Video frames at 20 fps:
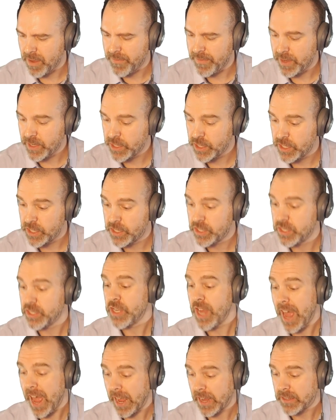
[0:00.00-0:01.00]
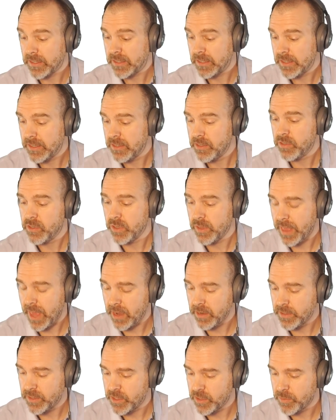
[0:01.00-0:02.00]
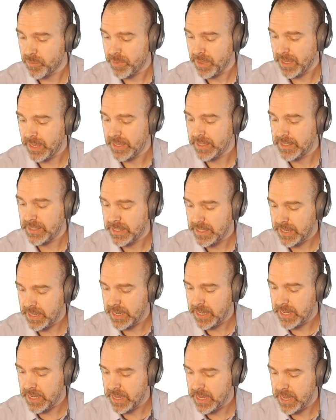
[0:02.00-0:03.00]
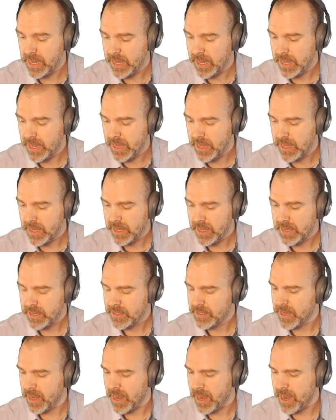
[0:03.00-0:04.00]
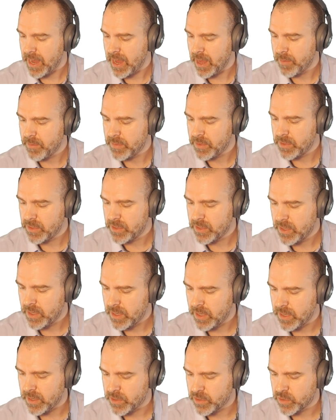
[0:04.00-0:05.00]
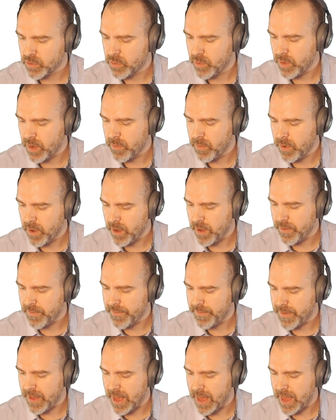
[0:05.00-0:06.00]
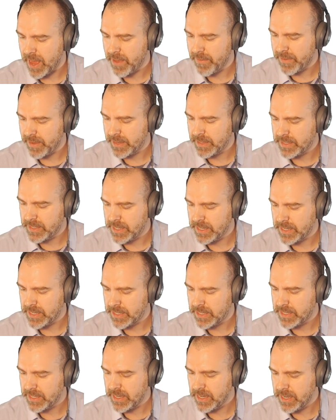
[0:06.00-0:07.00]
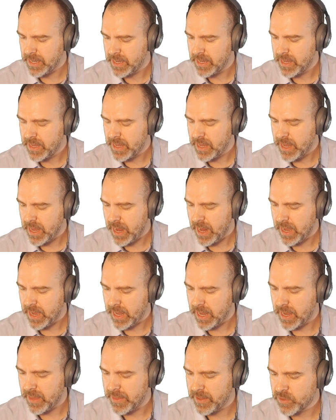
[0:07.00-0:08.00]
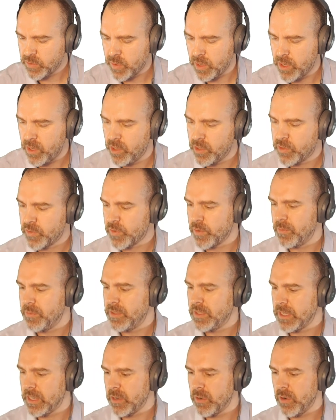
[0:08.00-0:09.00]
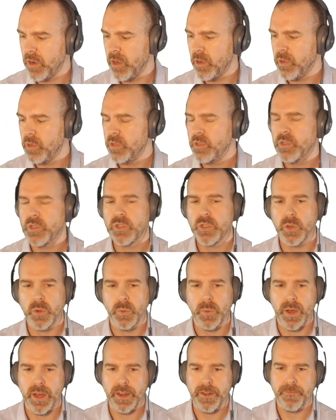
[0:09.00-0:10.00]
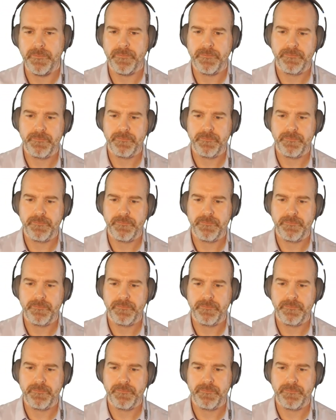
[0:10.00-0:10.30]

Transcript: My function is just x. So that'll just be t times the square root of 5 dt. And again, this one goes from 0 to 1.